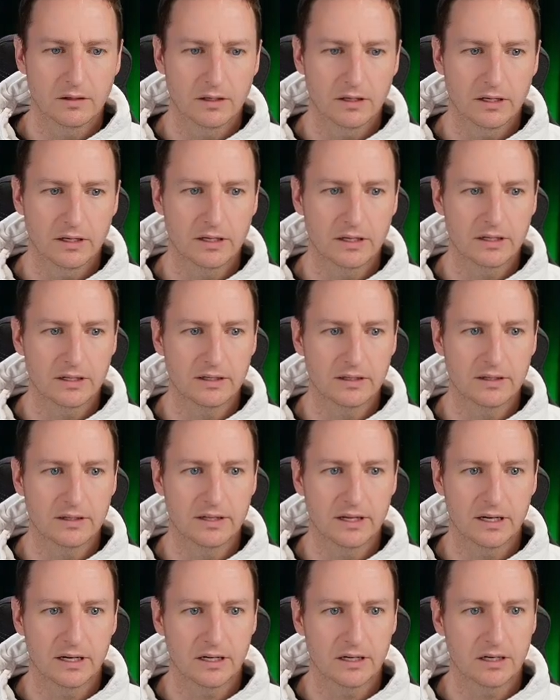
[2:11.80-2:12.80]
And
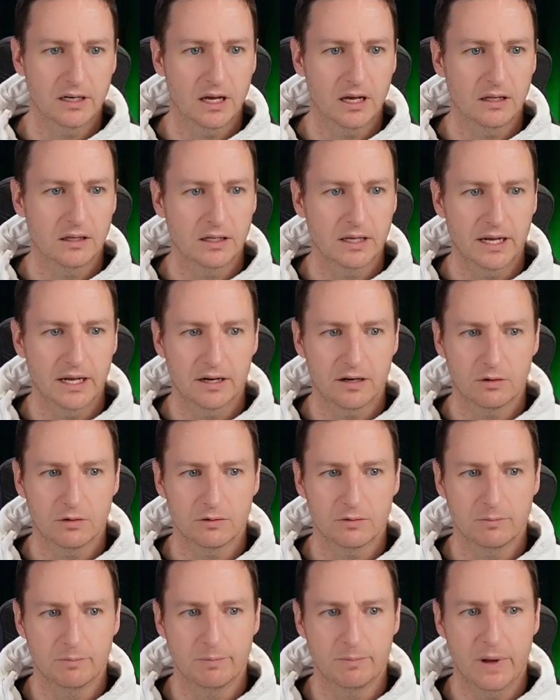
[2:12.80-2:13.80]
then I'll head
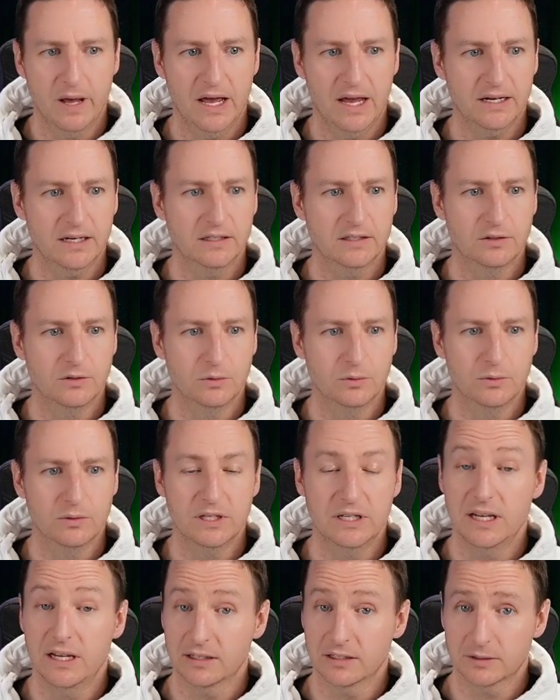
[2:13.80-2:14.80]
on back to
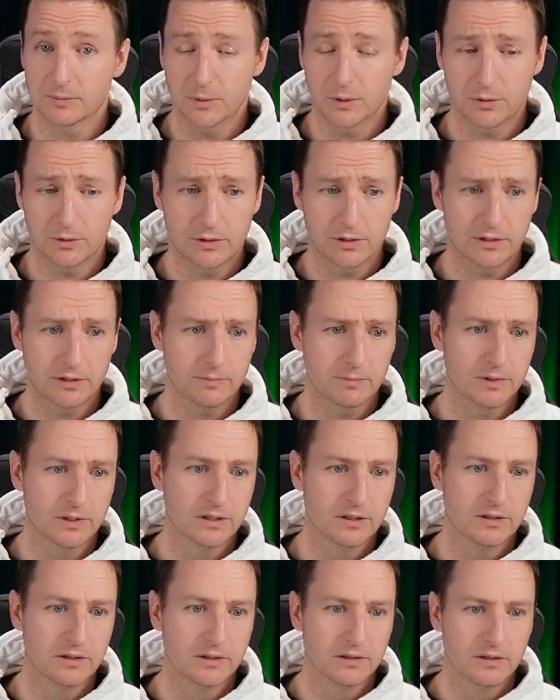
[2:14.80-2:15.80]
the Explorer
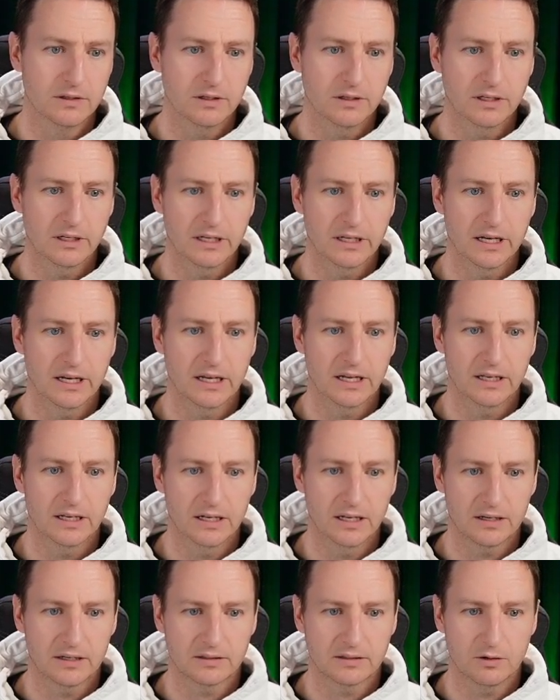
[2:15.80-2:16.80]
and
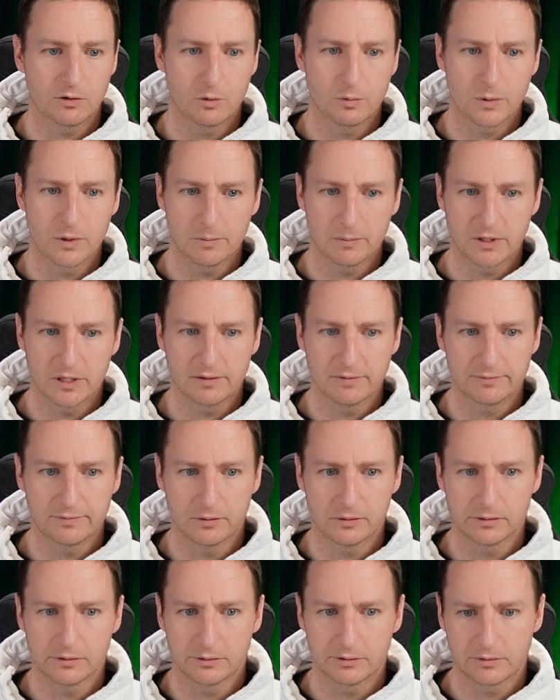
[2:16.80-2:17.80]
let us open up a
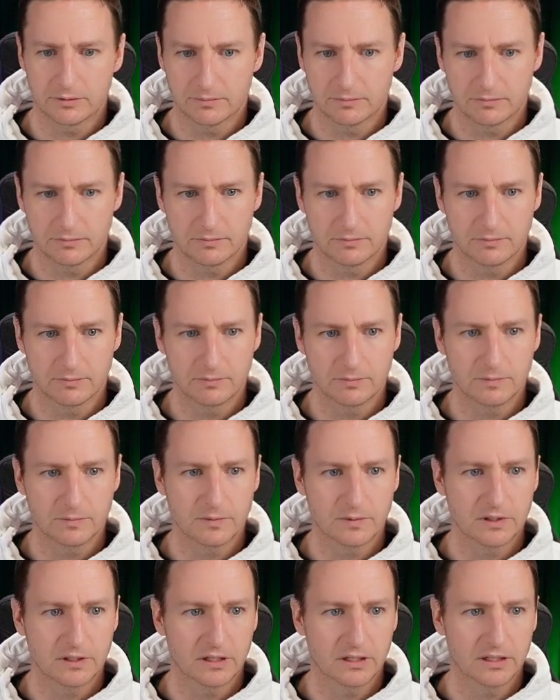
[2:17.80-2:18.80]
folder.
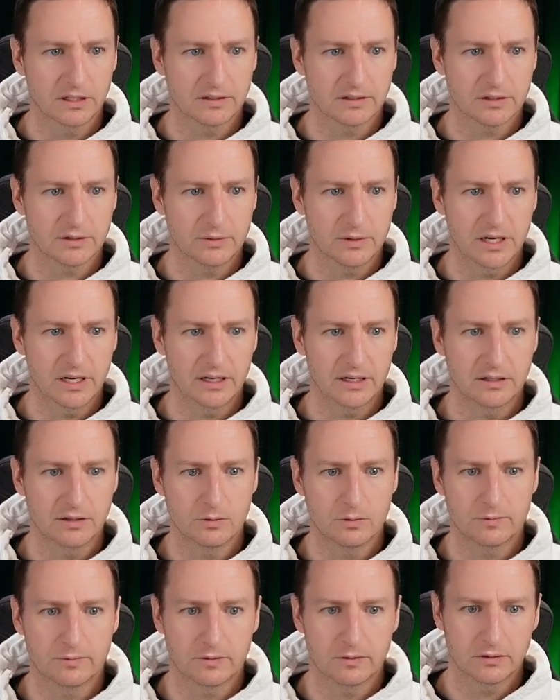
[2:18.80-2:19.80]
Let's create a
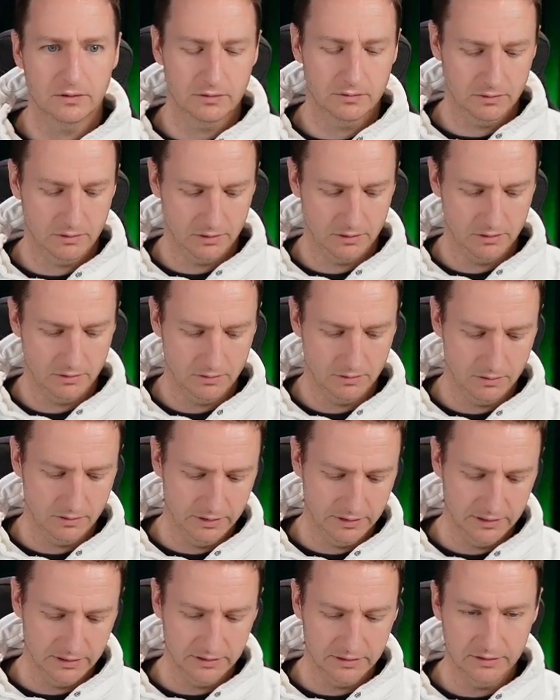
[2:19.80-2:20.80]
new folder, call
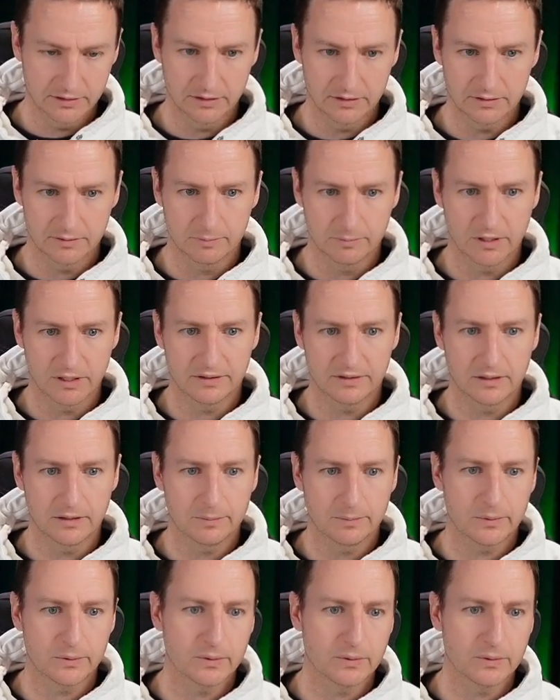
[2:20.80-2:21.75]
this just Bicep.